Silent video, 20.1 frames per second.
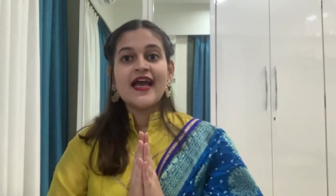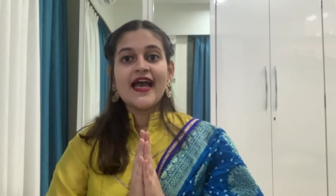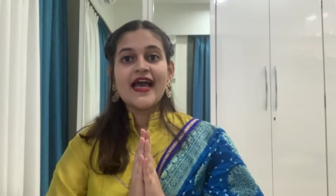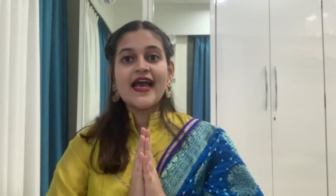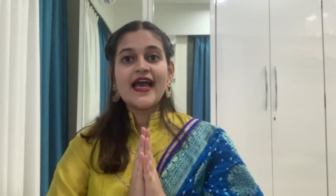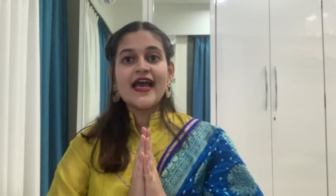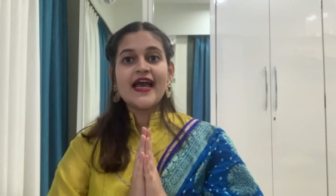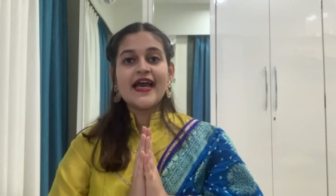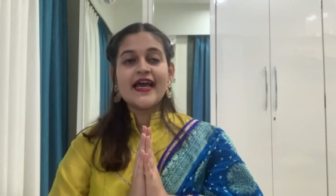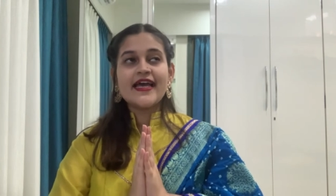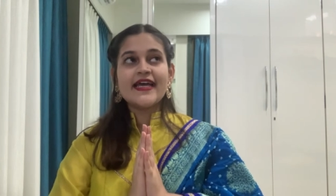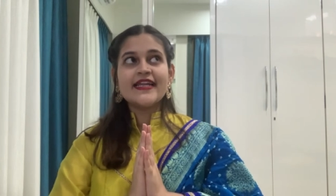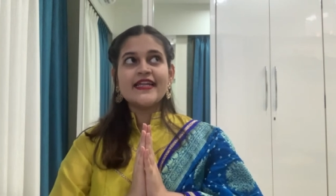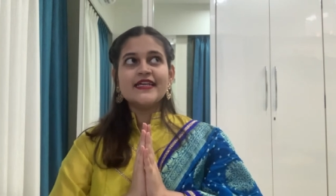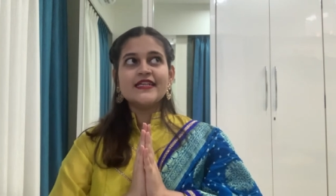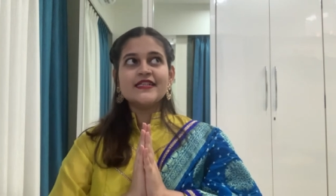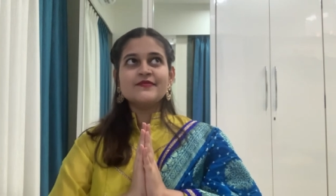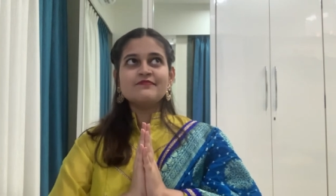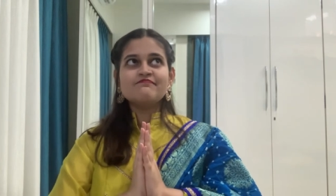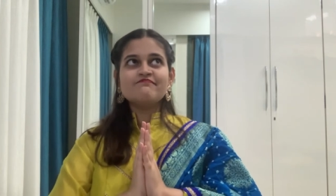
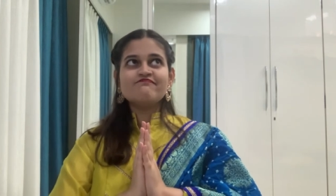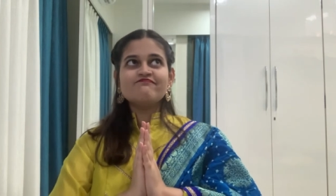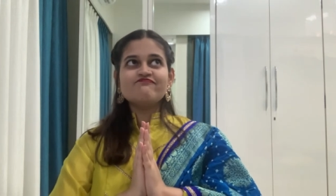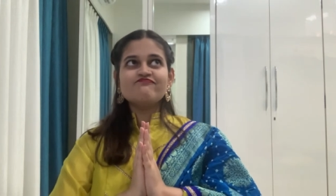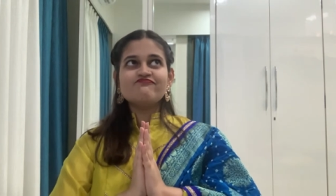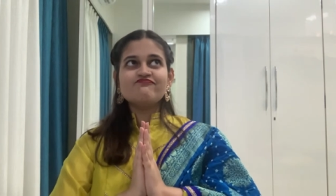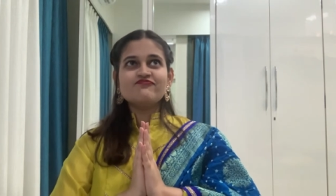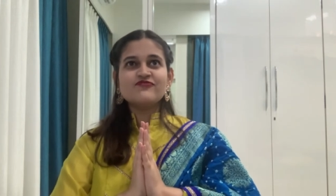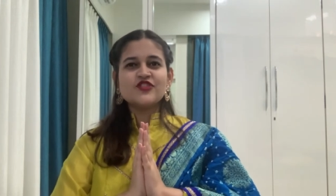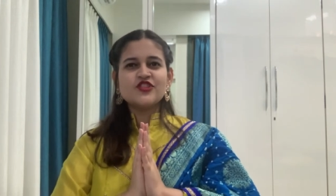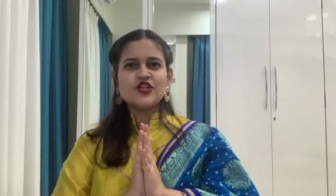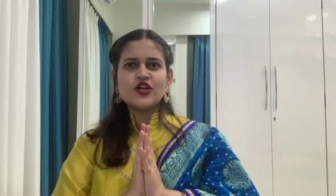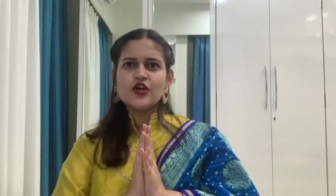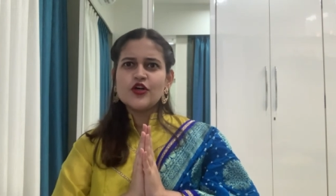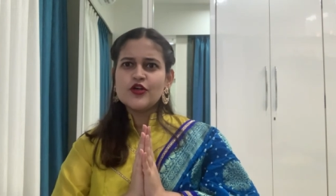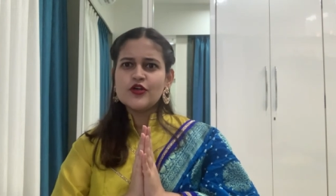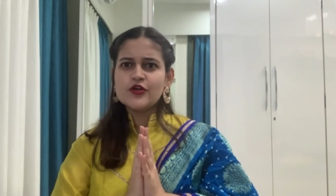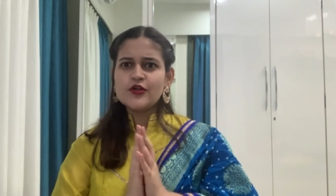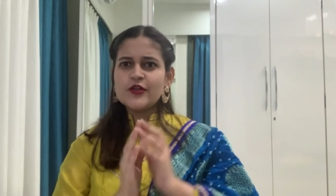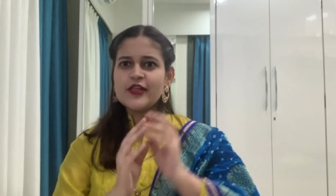And uh,
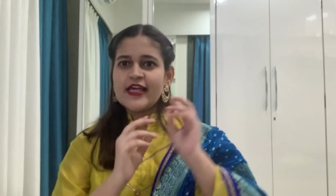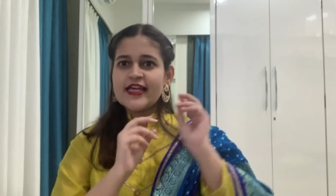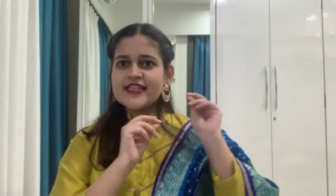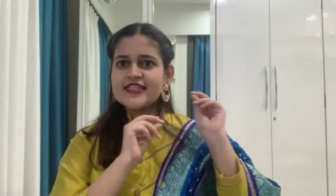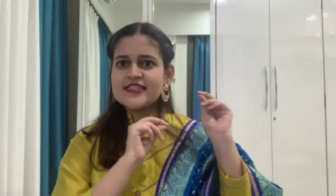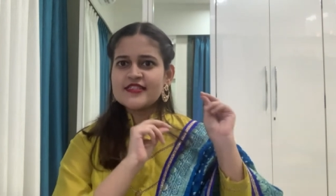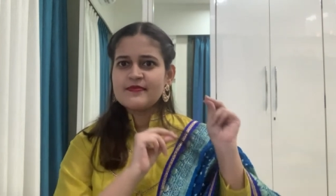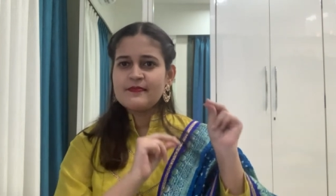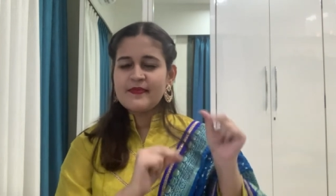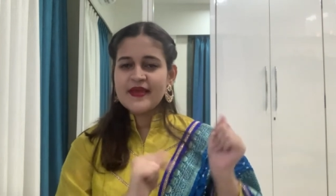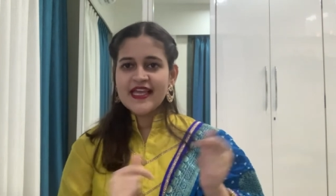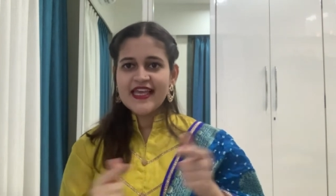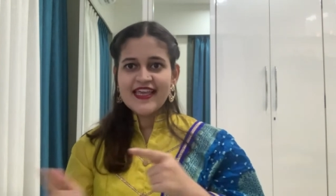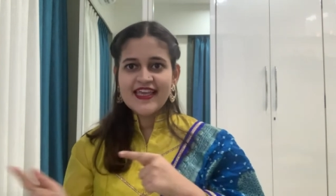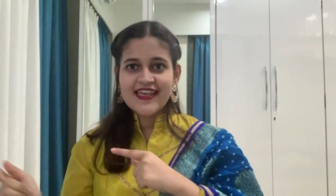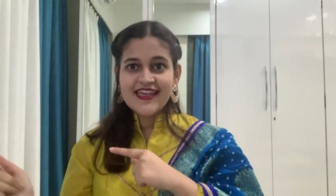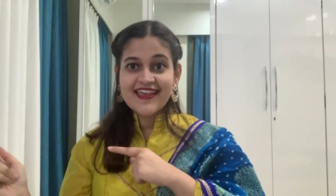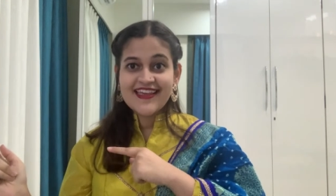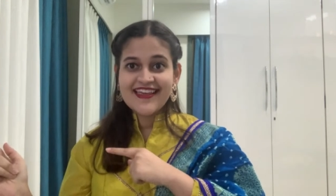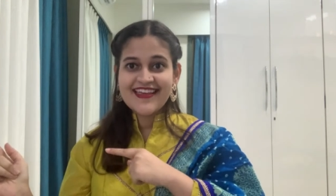so let's
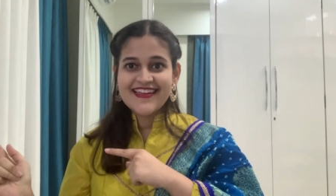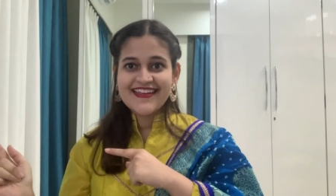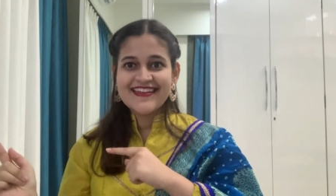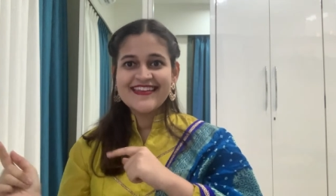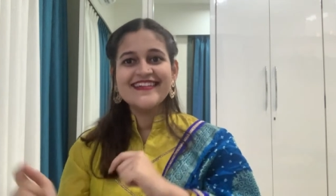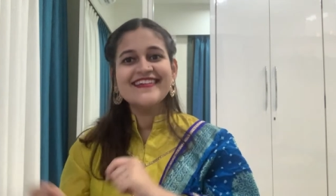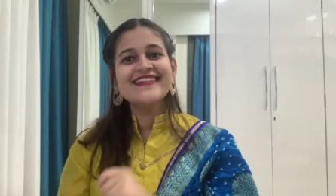begin.